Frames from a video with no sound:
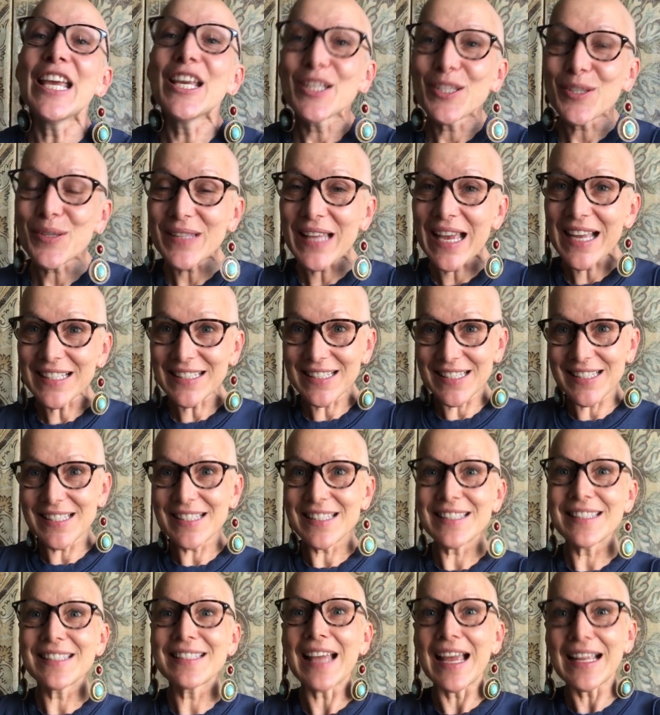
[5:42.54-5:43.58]
So that's
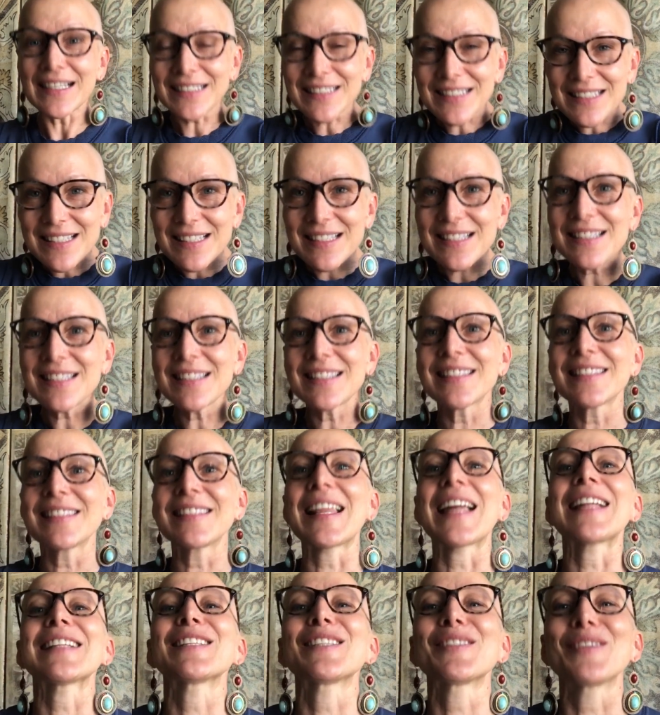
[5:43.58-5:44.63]

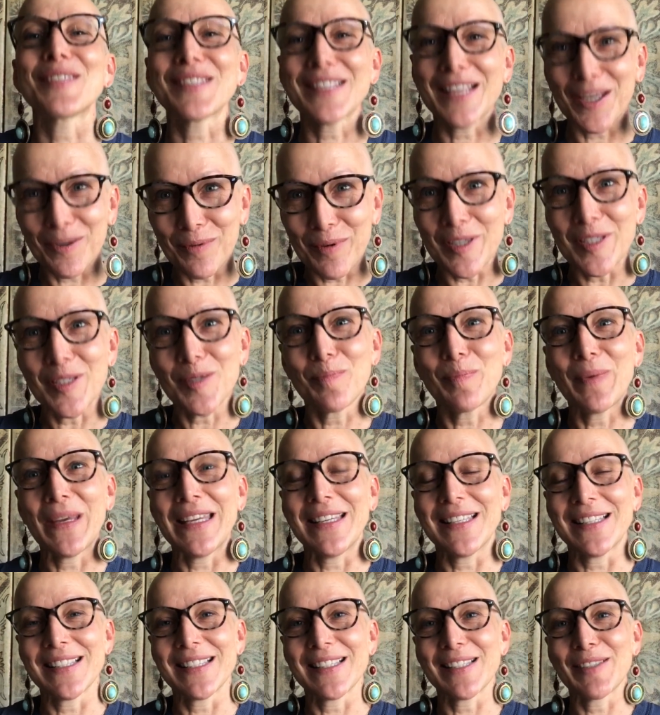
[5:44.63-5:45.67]
the sacred
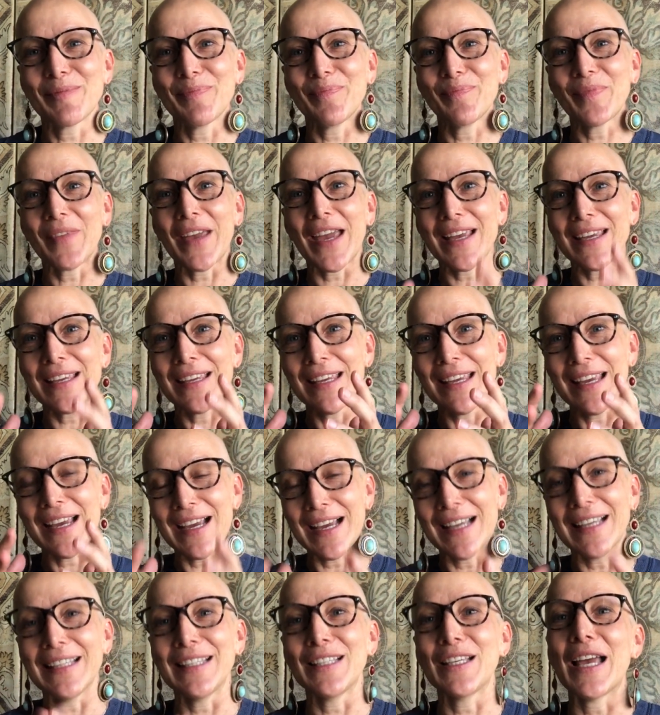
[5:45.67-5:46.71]
space I
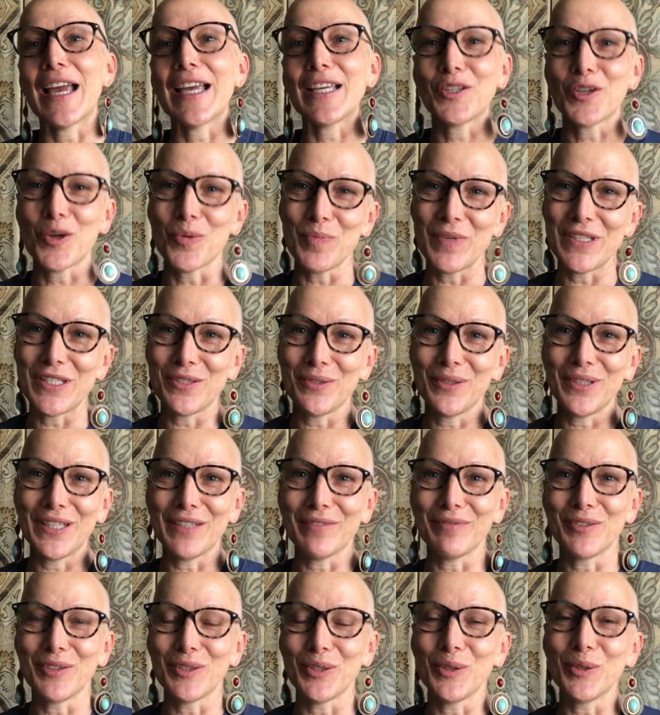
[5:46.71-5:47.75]
commit to
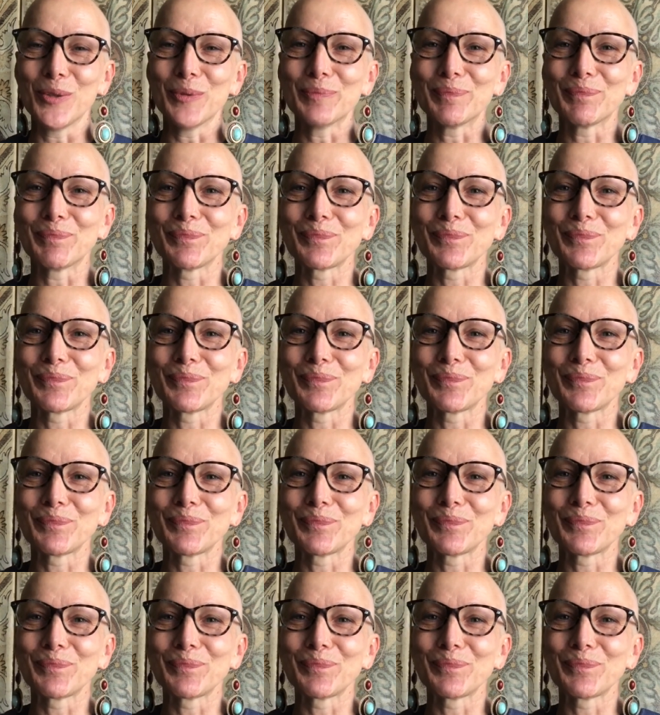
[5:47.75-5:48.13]
give to you.